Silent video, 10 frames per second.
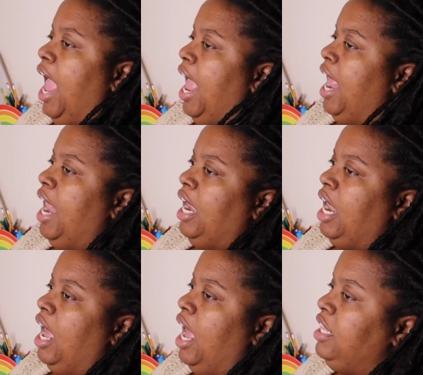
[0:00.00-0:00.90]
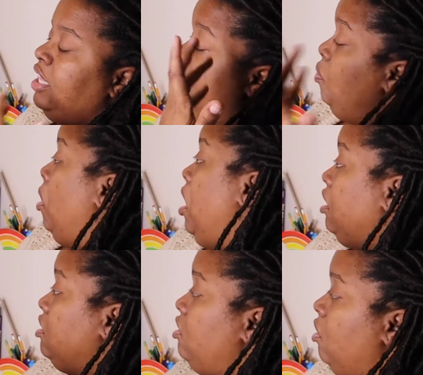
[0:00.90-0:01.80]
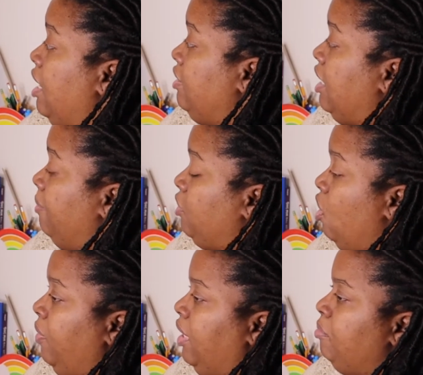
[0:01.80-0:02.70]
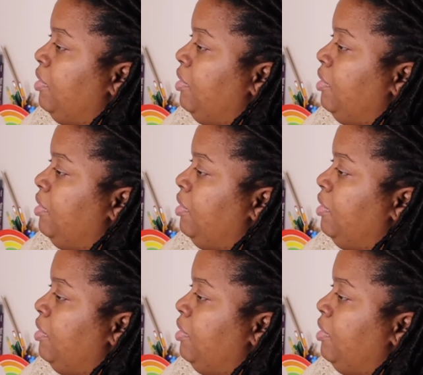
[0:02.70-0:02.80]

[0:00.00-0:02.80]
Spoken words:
and it worked, so I kept going.